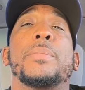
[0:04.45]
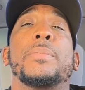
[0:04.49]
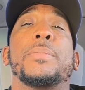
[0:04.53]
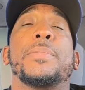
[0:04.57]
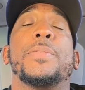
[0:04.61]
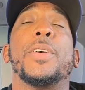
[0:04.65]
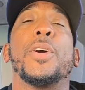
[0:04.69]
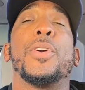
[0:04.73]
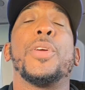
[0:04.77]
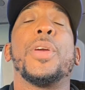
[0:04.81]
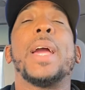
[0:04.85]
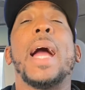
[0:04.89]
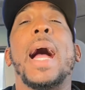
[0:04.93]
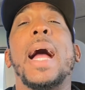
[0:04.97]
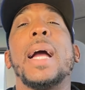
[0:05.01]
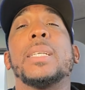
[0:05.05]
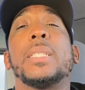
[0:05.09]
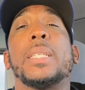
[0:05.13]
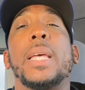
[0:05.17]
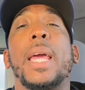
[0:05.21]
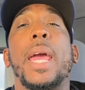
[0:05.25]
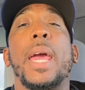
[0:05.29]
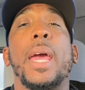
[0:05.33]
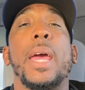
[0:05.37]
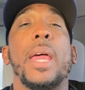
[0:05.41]
fill you
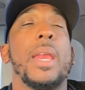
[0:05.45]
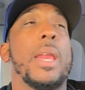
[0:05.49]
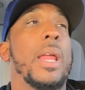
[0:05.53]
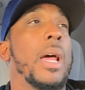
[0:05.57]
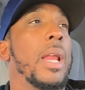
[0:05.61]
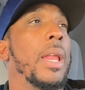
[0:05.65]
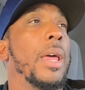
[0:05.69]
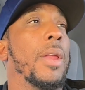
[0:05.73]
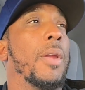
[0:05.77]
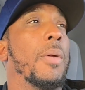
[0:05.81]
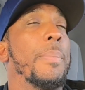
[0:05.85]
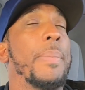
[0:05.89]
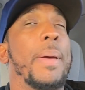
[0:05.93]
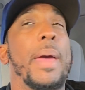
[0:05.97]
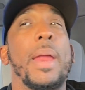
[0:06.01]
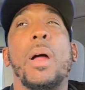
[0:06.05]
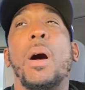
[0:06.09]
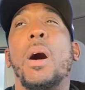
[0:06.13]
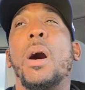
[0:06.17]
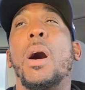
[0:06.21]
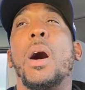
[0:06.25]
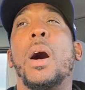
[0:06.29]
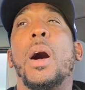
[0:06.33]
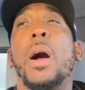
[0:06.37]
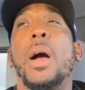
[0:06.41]
guys in a little bit
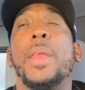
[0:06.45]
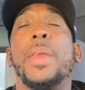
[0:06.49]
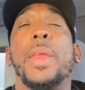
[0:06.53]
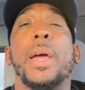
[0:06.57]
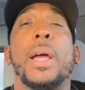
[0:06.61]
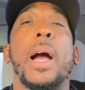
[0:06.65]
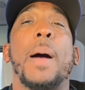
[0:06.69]
on a